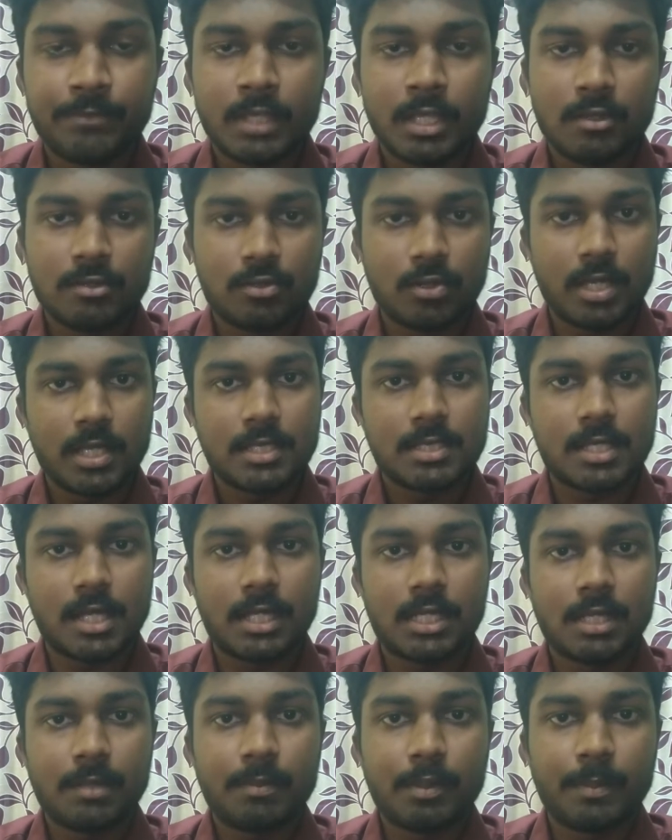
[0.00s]
So I
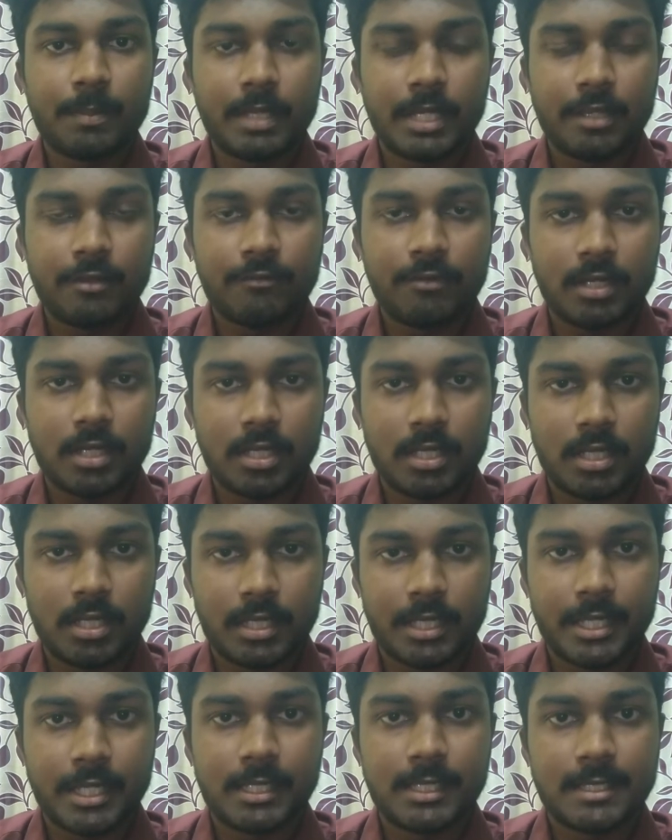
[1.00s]
started preparing for a
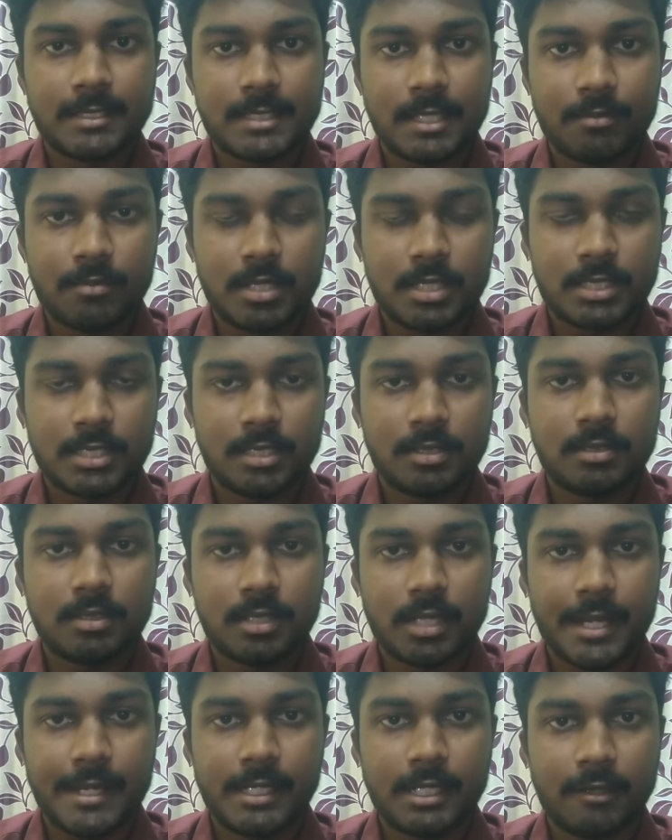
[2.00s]
GATE examination
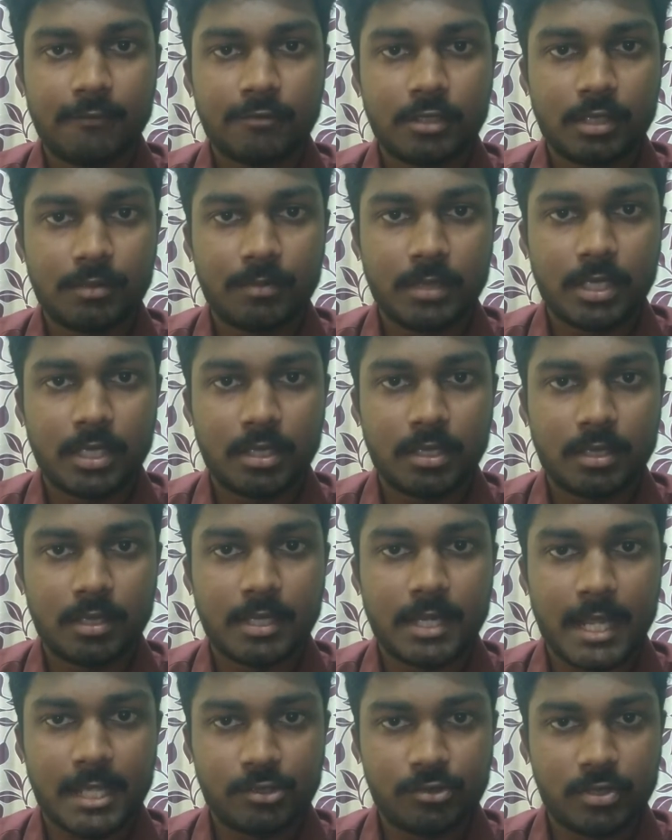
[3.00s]
right after my
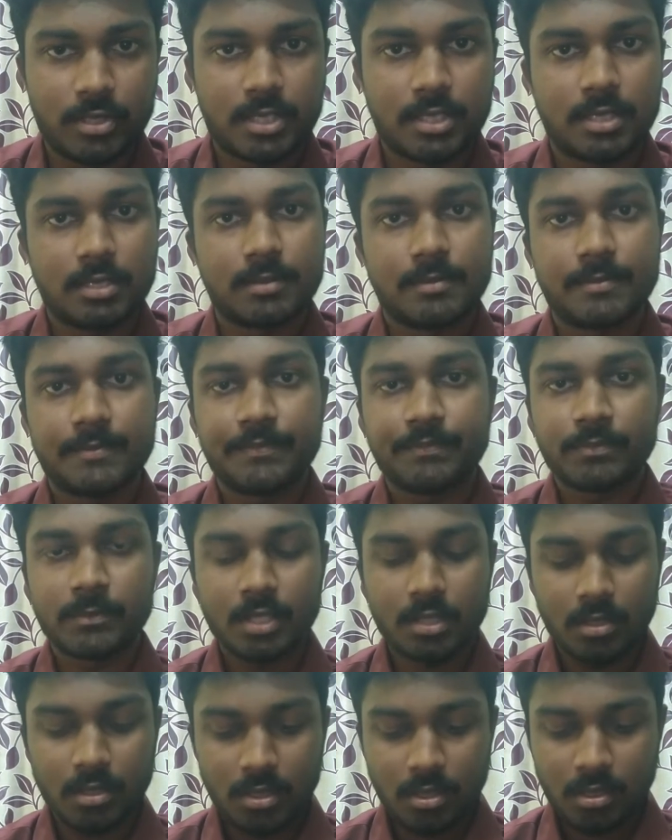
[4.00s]
graduation.
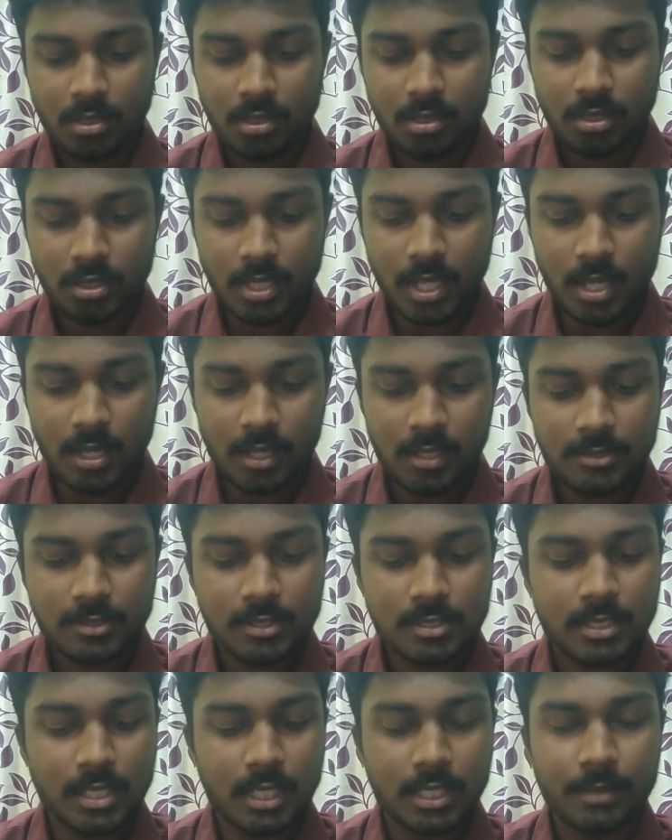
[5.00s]
And I also
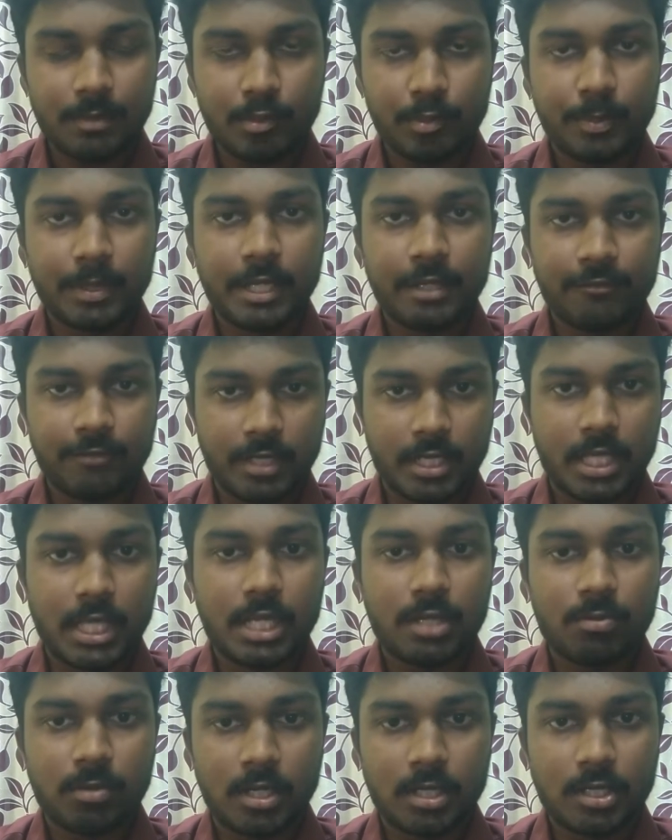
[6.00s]
started preparing for
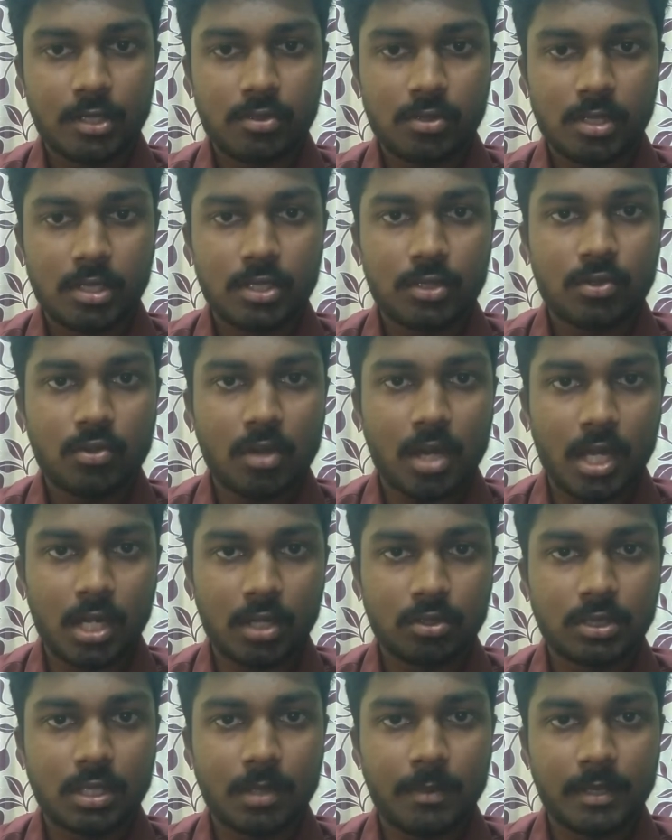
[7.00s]
GATE 2022
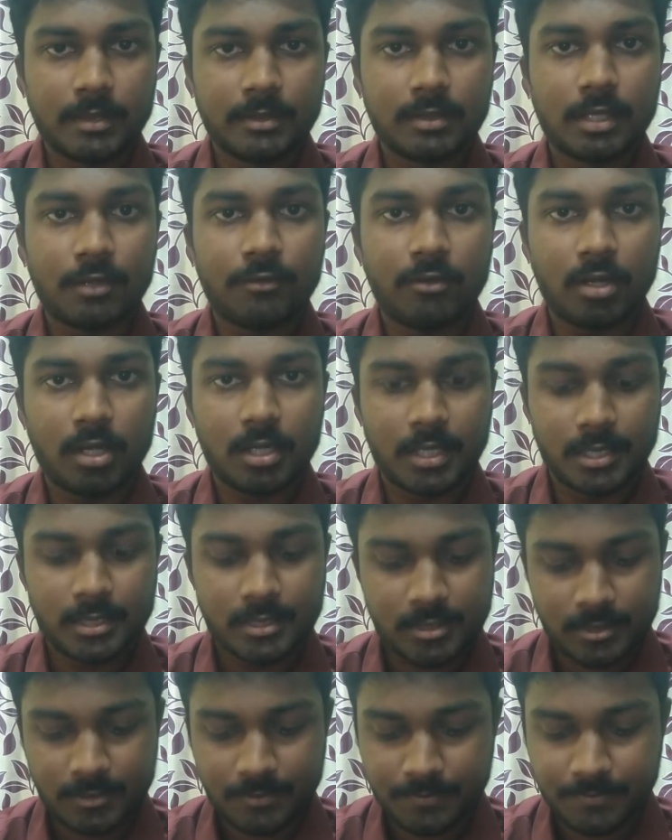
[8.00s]
around the month of August.